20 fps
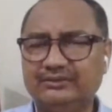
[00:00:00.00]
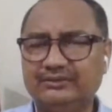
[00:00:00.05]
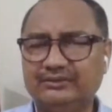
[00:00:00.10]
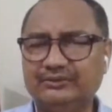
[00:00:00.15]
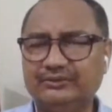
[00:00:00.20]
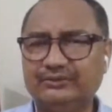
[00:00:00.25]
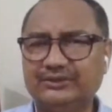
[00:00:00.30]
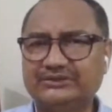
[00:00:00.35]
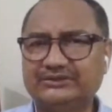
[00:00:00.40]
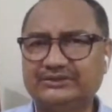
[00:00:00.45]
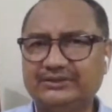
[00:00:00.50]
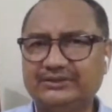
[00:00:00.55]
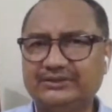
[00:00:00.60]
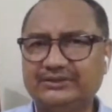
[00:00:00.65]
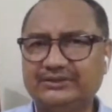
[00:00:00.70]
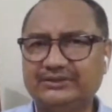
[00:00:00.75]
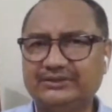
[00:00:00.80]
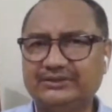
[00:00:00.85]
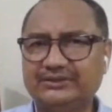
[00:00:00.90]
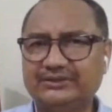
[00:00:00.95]
you can
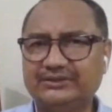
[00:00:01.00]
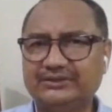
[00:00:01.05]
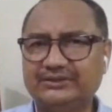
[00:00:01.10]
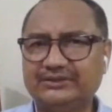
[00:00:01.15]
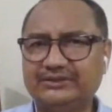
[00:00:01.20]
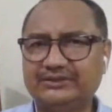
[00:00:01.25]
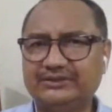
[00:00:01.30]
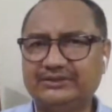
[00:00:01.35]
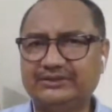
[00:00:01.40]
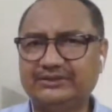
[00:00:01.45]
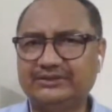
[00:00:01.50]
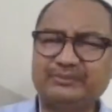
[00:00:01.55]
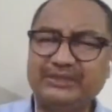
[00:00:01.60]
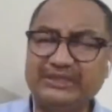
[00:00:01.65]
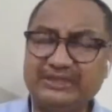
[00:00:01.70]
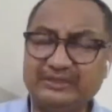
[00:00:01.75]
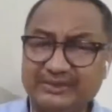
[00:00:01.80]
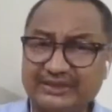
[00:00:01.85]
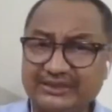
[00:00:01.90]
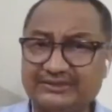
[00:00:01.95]
say it is
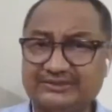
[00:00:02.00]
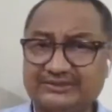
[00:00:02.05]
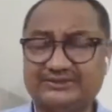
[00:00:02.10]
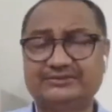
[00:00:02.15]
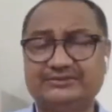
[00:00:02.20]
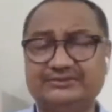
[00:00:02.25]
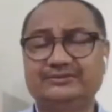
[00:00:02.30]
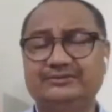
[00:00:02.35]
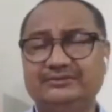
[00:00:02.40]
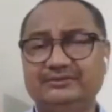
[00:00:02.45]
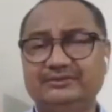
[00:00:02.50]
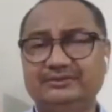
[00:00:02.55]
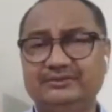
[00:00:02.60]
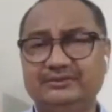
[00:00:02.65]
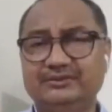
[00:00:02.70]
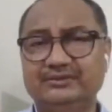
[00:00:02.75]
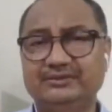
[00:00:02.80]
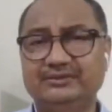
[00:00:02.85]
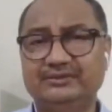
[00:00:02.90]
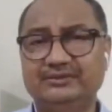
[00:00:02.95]
very. He's a
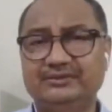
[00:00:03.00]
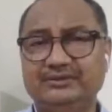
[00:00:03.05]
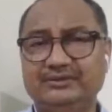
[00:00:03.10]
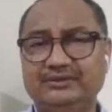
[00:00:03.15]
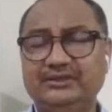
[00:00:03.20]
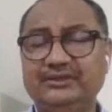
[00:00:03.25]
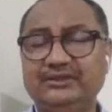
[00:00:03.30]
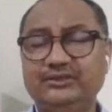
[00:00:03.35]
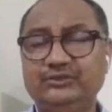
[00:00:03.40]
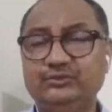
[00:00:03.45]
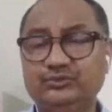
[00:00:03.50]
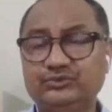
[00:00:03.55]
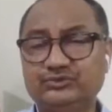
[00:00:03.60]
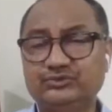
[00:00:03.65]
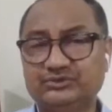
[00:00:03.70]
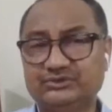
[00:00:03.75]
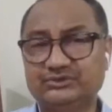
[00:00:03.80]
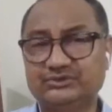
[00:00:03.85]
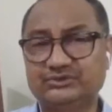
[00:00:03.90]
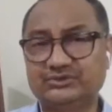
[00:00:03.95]
minimalist.
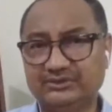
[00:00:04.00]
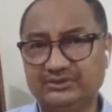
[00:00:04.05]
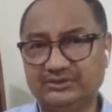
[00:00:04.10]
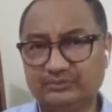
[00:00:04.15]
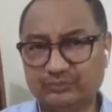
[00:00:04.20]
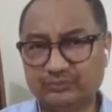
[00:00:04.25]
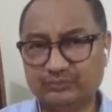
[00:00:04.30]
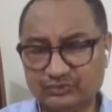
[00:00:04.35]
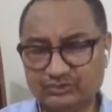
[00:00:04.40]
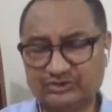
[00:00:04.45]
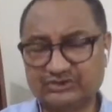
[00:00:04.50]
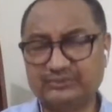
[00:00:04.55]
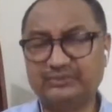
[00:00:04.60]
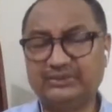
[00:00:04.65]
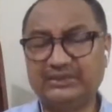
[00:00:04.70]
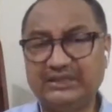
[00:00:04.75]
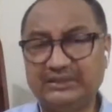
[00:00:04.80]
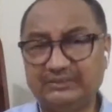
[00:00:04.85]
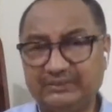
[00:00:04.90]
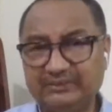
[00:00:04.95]
He used
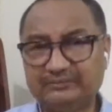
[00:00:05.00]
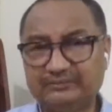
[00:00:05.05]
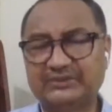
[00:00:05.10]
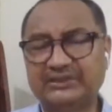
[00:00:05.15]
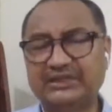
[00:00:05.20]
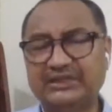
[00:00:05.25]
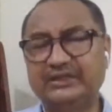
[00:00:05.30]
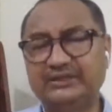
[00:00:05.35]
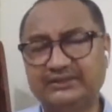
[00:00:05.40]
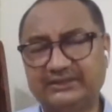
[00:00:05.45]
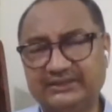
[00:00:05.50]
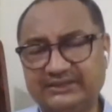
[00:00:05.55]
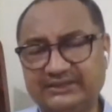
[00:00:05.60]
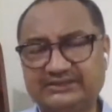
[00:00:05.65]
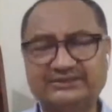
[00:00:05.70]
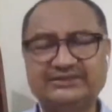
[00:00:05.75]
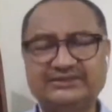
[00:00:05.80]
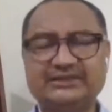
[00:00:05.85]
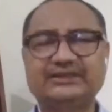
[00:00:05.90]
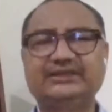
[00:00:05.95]
the most
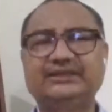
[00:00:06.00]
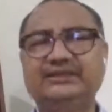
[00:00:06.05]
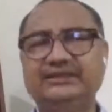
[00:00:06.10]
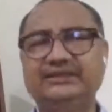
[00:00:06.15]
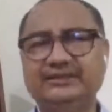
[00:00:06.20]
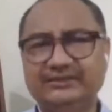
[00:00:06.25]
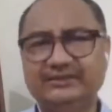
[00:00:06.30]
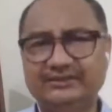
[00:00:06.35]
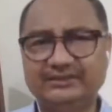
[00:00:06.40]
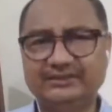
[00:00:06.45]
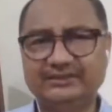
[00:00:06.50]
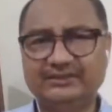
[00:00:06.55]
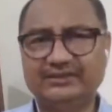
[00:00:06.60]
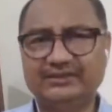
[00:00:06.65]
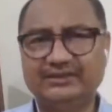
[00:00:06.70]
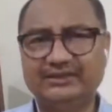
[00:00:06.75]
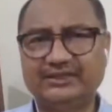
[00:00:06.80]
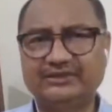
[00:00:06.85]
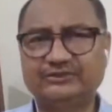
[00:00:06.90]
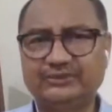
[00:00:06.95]
minimum things that
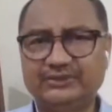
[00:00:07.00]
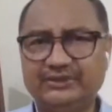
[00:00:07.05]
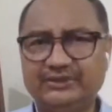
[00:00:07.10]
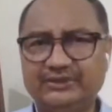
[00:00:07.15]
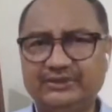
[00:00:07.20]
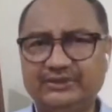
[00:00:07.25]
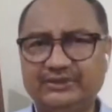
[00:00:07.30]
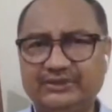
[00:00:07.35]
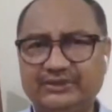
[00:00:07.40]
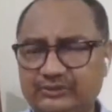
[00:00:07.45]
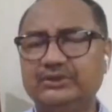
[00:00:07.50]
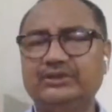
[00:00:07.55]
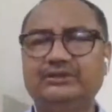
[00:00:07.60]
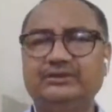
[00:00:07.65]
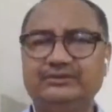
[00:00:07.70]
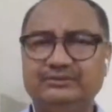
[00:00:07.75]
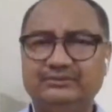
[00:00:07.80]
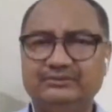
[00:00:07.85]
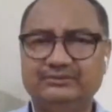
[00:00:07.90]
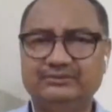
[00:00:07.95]
he actually
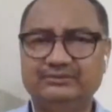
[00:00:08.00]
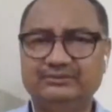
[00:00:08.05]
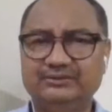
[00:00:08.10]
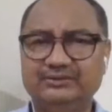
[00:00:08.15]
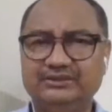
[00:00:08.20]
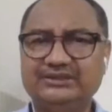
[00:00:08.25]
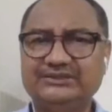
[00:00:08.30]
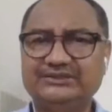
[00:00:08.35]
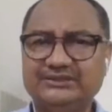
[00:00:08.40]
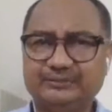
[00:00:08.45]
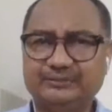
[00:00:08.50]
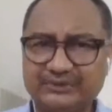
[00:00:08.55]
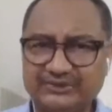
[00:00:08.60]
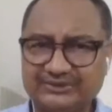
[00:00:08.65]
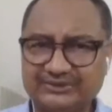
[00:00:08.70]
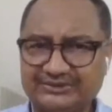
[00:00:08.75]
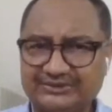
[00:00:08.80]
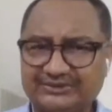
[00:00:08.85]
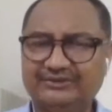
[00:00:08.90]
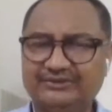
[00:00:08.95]
required
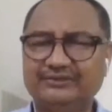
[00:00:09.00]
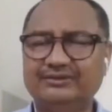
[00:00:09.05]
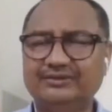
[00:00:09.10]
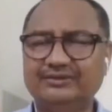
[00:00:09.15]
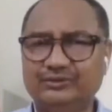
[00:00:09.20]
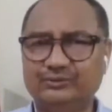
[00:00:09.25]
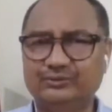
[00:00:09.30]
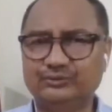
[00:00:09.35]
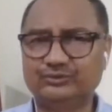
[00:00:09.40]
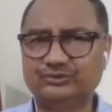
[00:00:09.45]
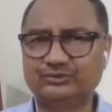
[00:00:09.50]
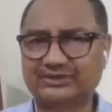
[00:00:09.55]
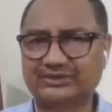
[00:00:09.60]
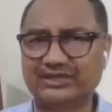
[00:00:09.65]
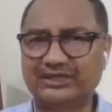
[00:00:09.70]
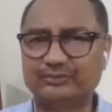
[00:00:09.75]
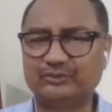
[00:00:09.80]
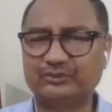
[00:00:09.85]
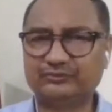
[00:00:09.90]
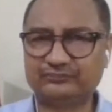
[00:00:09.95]
is a person
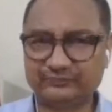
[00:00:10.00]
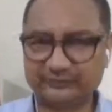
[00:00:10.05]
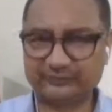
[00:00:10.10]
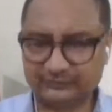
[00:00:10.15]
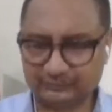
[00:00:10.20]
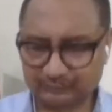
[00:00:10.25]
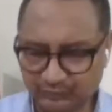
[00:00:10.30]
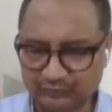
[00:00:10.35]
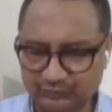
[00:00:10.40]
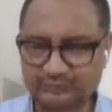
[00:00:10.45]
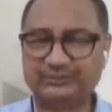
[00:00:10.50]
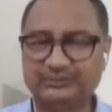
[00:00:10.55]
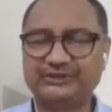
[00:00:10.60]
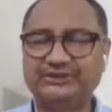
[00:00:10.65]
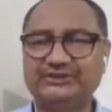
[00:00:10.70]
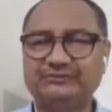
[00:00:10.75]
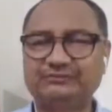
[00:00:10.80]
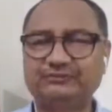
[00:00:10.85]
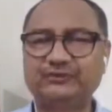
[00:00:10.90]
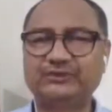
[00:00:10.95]
whose carbon foot
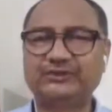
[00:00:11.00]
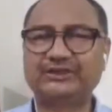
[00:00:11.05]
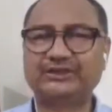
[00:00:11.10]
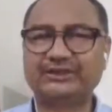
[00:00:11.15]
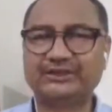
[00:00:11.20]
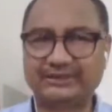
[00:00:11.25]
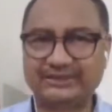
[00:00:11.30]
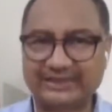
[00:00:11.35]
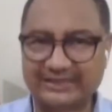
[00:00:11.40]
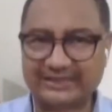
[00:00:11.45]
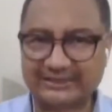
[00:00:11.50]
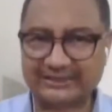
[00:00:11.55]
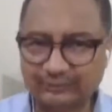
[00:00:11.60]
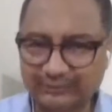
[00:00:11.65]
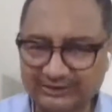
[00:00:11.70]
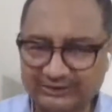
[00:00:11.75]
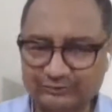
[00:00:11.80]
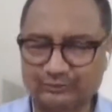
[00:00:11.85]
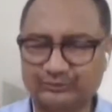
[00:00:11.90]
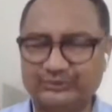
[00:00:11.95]
footprint, if we
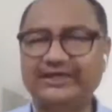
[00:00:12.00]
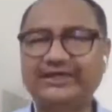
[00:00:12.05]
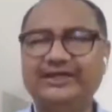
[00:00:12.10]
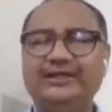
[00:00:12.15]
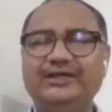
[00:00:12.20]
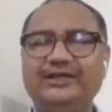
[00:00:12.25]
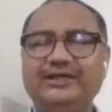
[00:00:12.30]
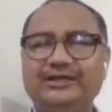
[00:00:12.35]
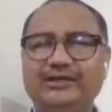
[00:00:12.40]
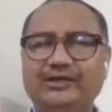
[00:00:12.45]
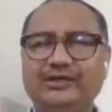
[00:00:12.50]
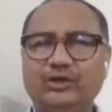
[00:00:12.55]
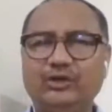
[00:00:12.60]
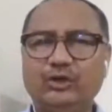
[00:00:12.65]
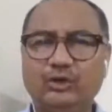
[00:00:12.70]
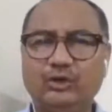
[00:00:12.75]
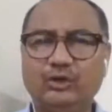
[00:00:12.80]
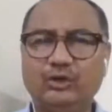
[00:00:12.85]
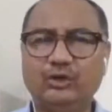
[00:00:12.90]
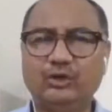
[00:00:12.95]
calculate today,
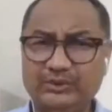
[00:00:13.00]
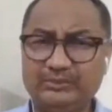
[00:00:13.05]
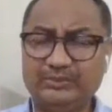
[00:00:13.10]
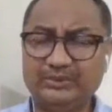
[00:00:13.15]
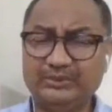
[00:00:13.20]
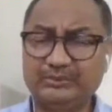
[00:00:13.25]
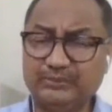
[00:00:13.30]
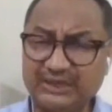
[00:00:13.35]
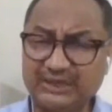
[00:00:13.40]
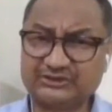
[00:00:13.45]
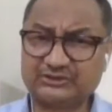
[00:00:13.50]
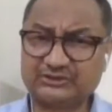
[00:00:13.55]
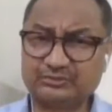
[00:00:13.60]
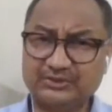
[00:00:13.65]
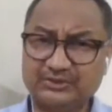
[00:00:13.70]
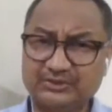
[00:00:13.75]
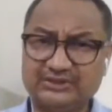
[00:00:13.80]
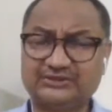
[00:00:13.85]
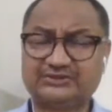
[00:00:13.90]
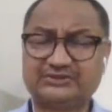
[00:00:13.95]
will be
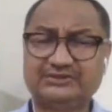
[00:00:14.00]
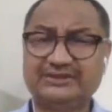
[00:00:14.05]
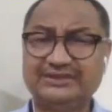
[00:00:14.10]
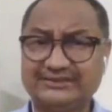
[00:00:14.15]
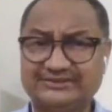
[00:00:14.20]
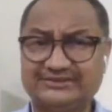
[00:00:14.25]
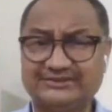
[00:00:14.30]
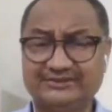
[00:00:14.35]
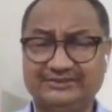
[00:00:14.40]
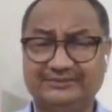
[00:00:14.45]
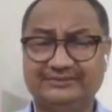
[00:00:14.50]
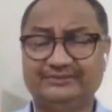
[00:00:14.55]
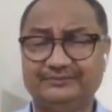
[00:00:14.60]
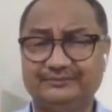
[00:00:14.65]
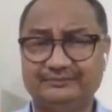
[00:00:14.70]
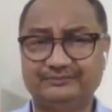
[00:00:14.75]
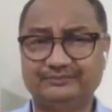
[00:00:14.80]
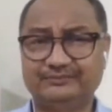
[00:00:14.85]
much, much lesser